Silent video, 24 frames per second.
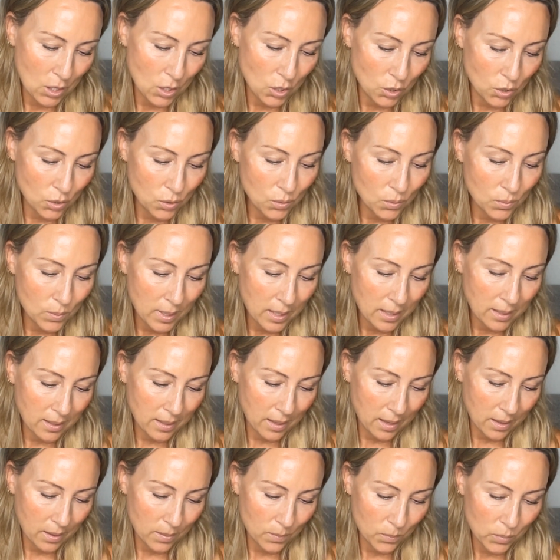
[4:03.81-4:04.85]
You wake
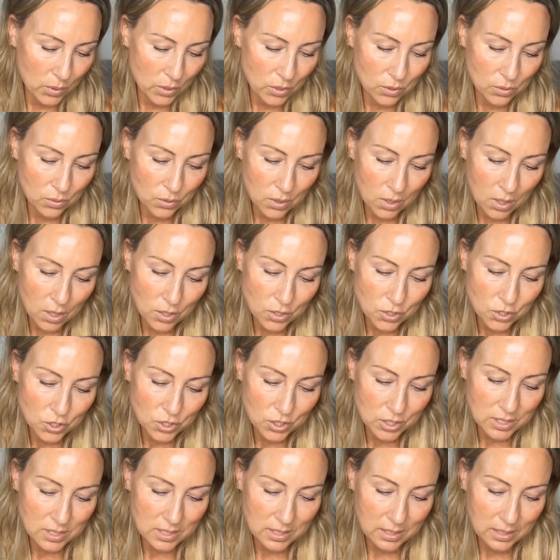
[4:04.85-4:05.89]
up when you
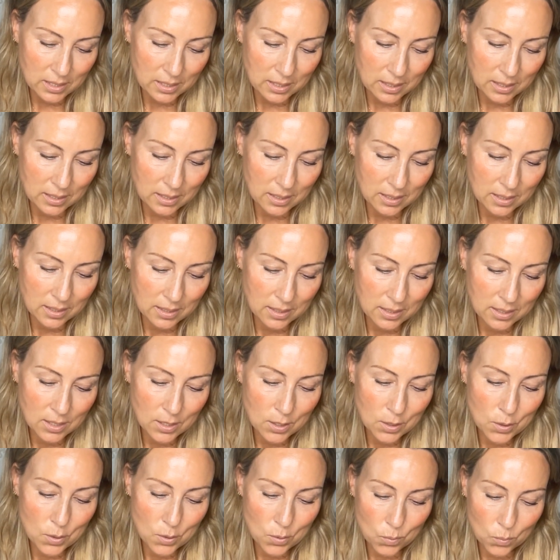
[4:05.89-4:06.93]
consciously
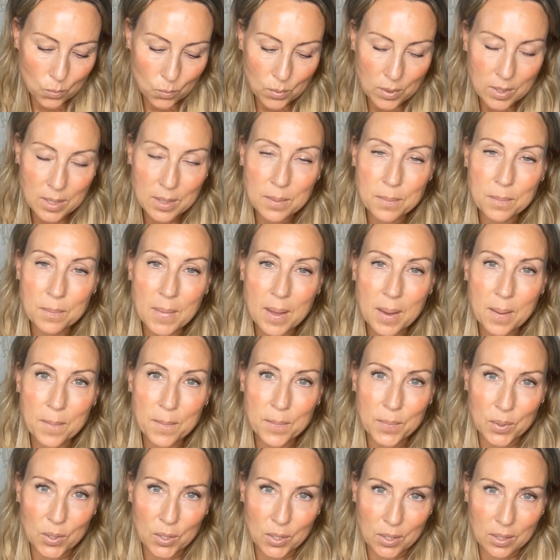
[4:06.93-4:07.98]

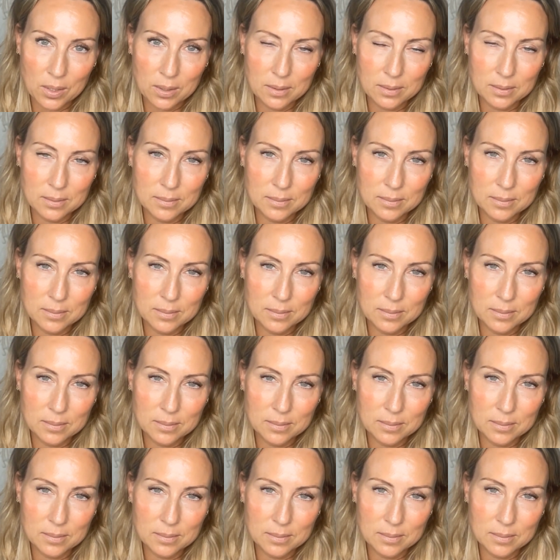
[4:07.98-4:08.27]
remember,